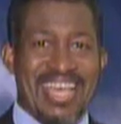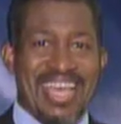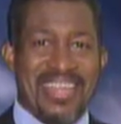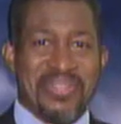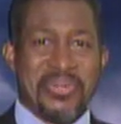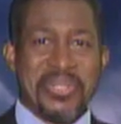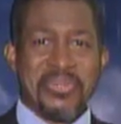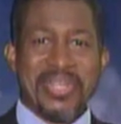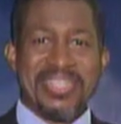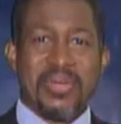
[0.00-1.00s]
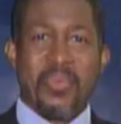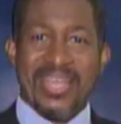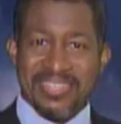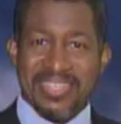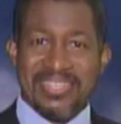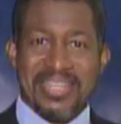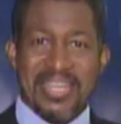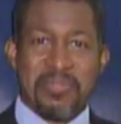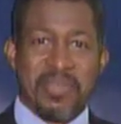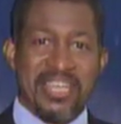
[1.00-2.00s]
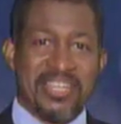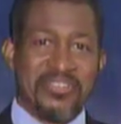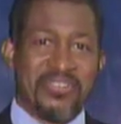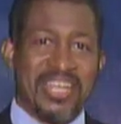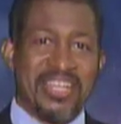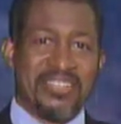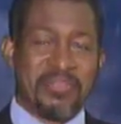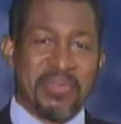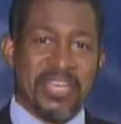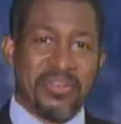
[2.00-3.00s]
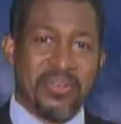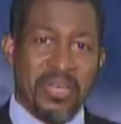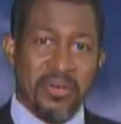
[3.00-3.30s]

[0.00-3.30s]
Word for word: The 2020 wet season has begun in Trinidad and Tobago.